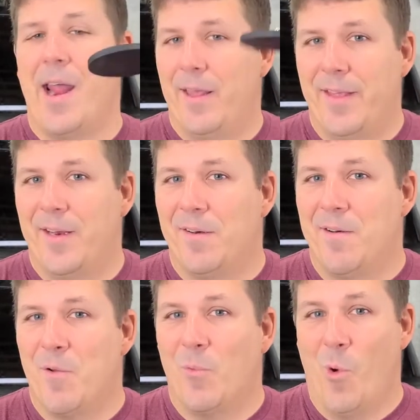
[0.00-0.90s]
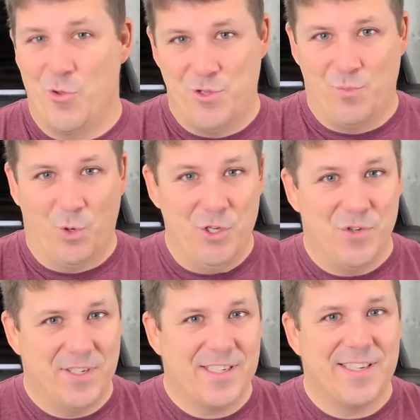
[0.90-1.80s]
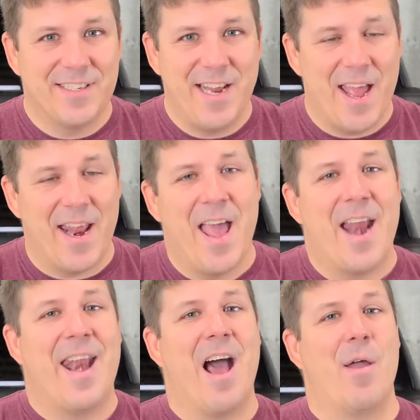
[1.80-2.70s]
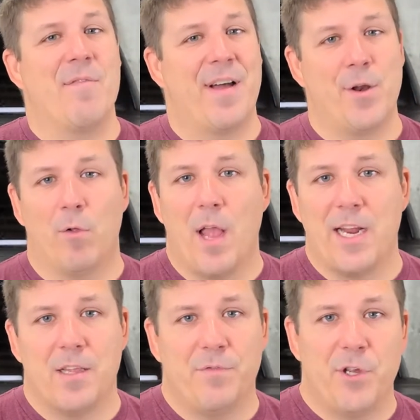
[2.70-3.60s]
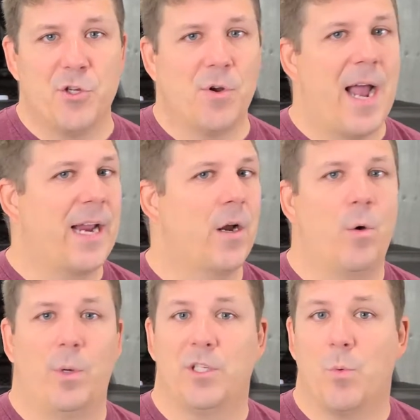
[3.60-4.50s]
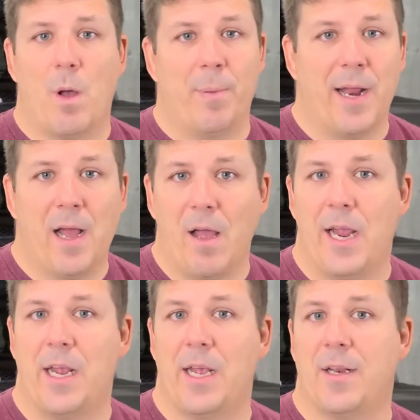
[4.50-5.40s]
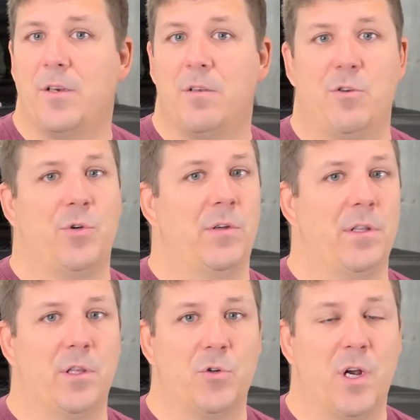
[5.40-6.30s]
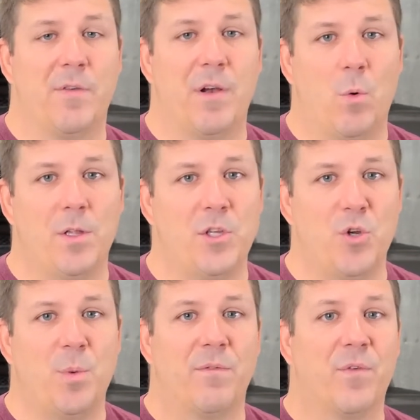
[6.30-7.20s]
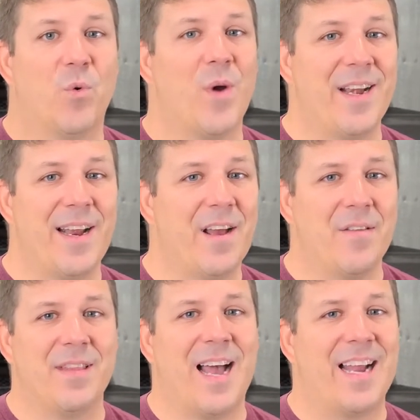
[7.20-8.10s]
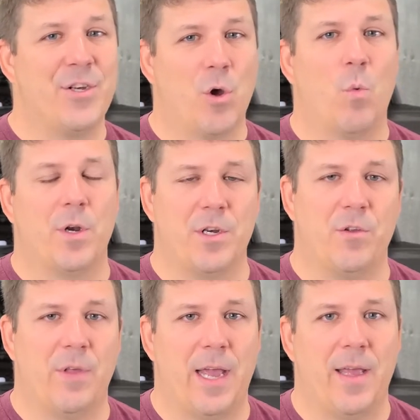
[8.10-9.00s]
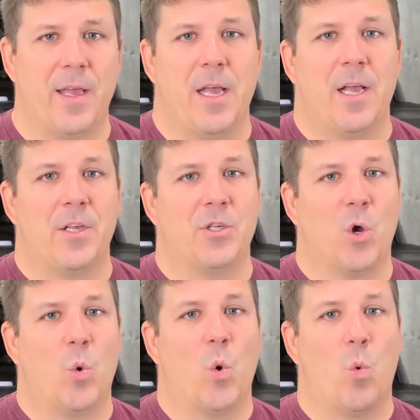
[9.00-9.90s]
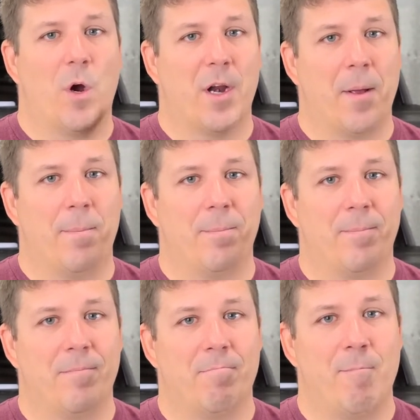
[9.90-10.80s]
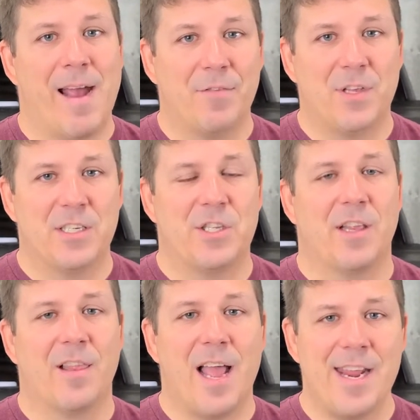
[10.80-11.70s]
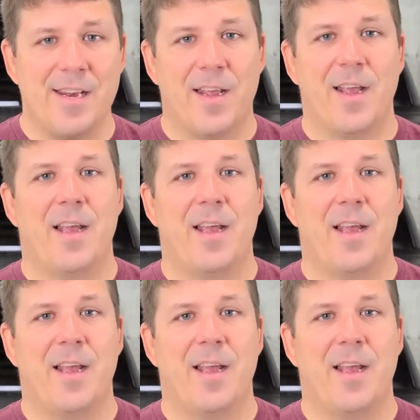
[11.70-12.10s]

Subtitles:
and then we'll use this instead. Now, if I don't like it in the future, I can always swap it out and drill into the truck if I want to, but for right now, I don't want to do that. So we're going to mount this to the light,